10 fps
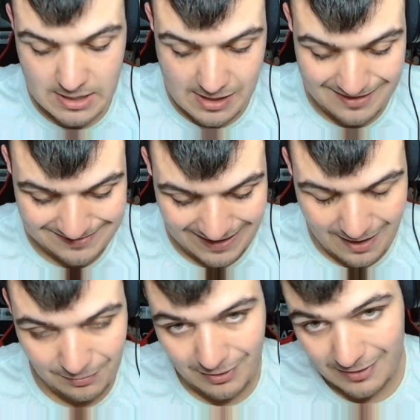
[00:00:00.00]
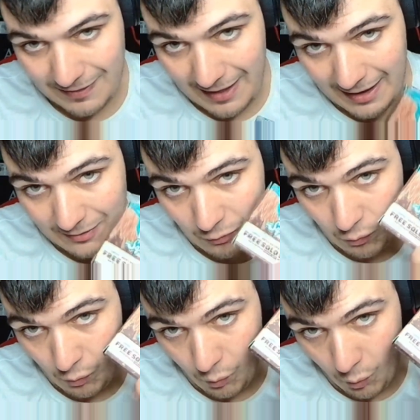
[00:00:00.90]
established that
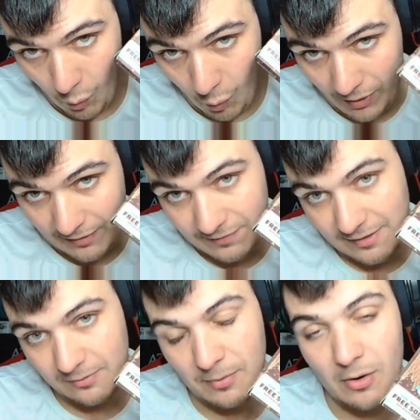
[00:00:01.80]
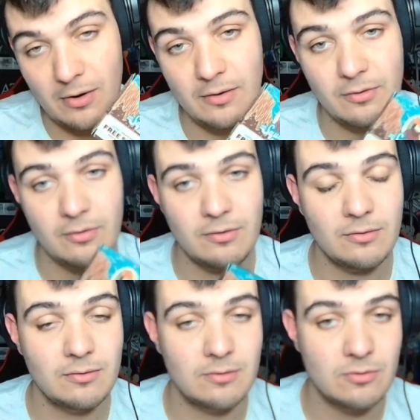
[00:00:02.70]
one of these bars
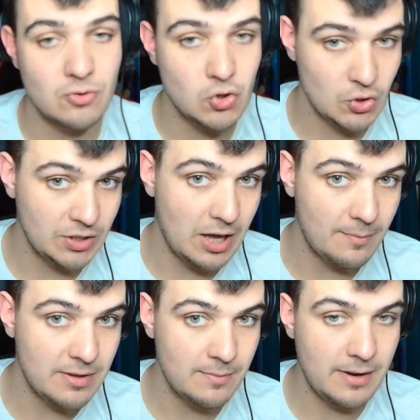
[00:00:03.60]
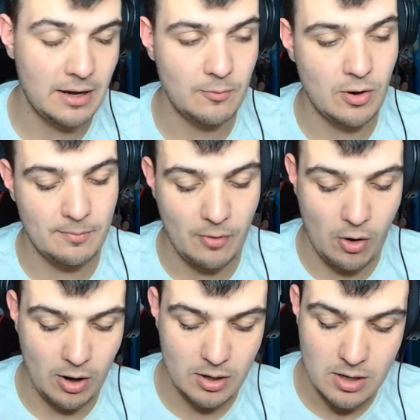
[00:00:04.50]
should not be a medium grit
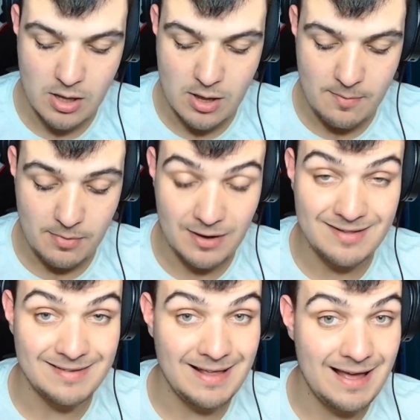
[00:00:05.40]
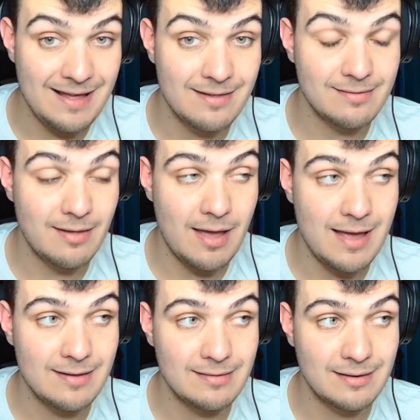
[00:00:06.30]
bar because it has
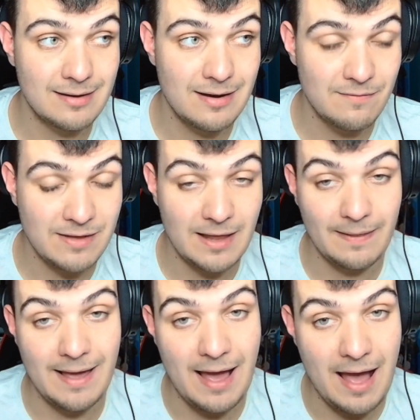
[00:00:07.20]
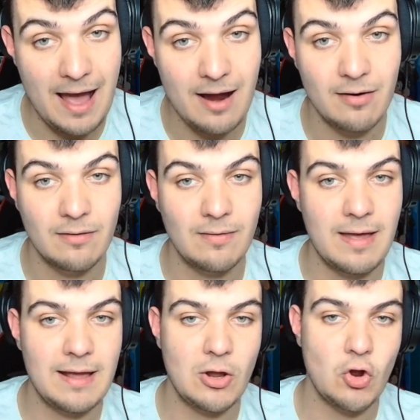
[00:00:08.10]
a significantly higher,
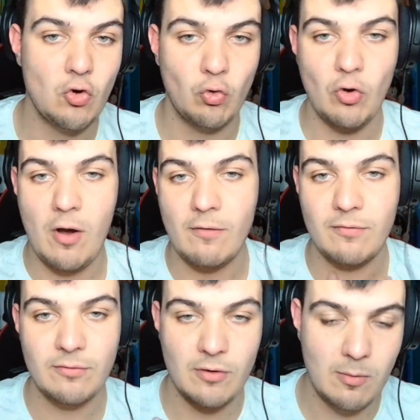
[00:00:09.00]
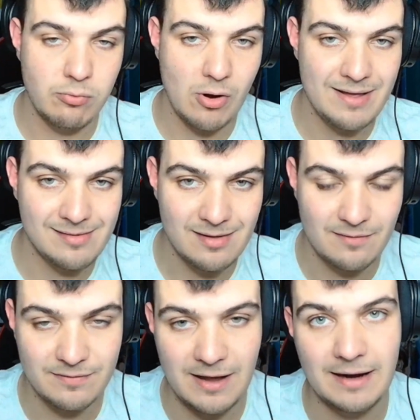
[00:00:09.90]
like rough,
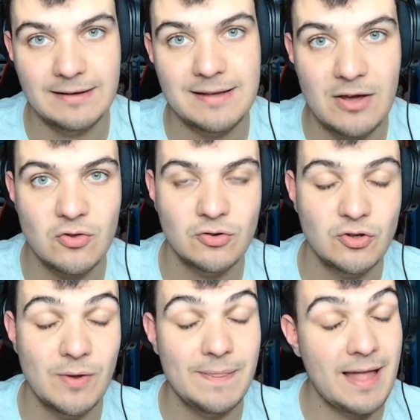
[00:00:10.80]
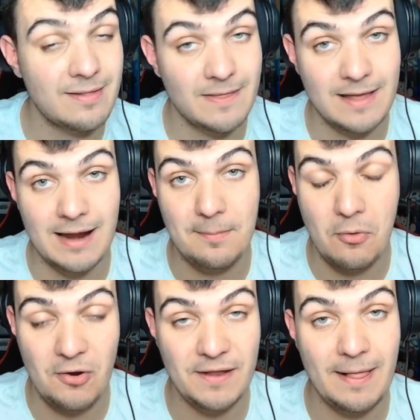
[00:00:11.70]
abrasive kind of texture to it, and that's the kind of
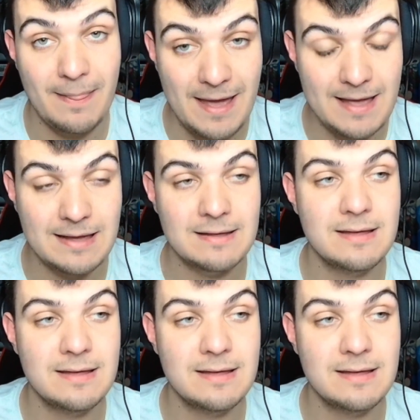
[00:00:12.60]
bar that I like.